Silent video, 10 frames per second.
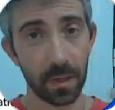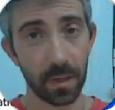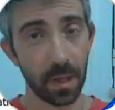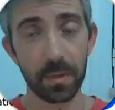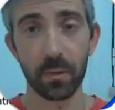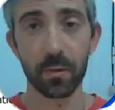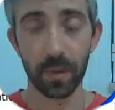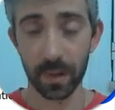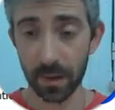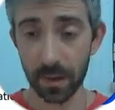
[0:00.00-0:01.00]
debit or
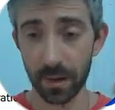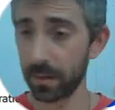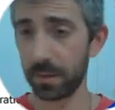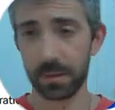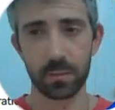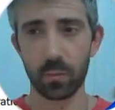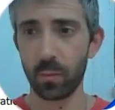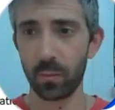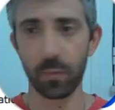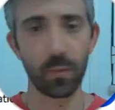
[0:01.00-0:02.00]
credit card. It's
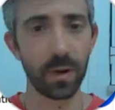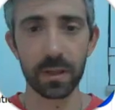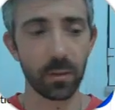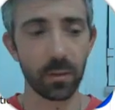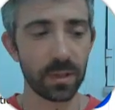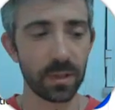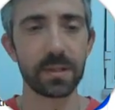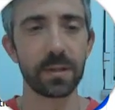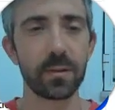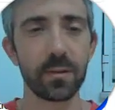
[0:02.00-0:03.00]
really
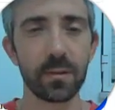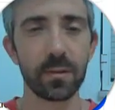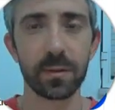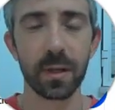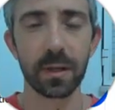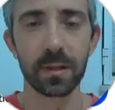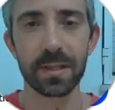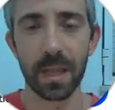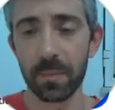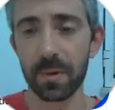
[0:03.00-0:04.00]
easy to take this
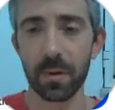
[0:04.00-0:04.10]
step.